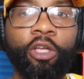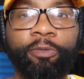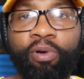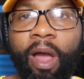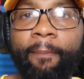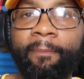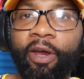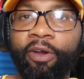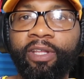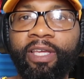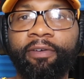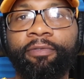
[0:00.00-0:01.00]

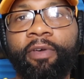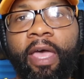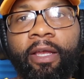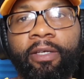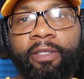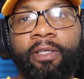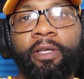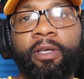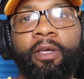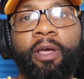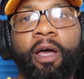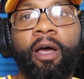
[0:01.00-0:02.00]
primarily affect
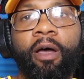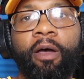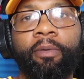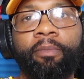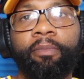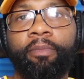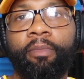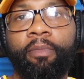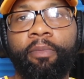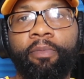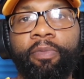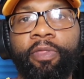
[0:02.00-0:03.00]

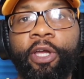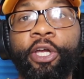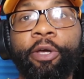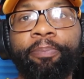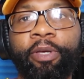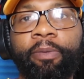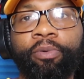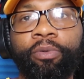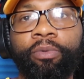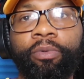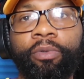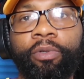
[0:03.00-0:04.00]
the good people.
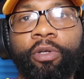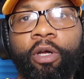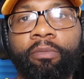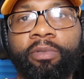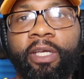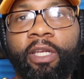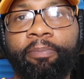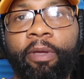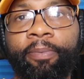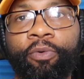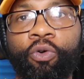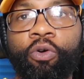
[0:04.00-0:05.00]
You know what I'm saying? The
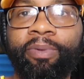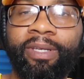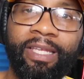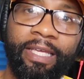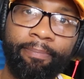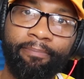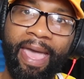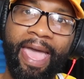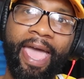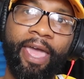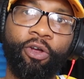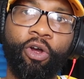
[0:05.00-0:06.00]
people who will be deemed
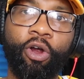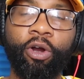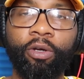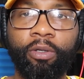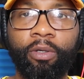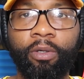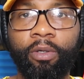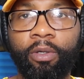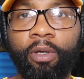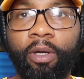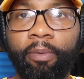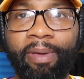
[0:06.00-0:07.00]
bad or
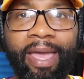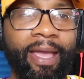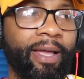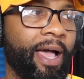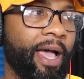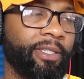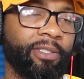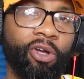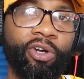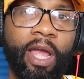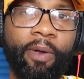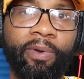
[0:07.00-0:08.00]
bad guys
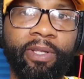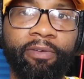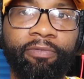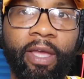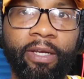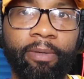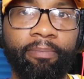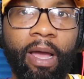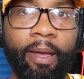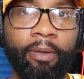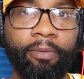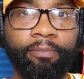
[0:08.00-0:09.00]
are not really affected
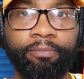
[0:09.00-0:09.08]
by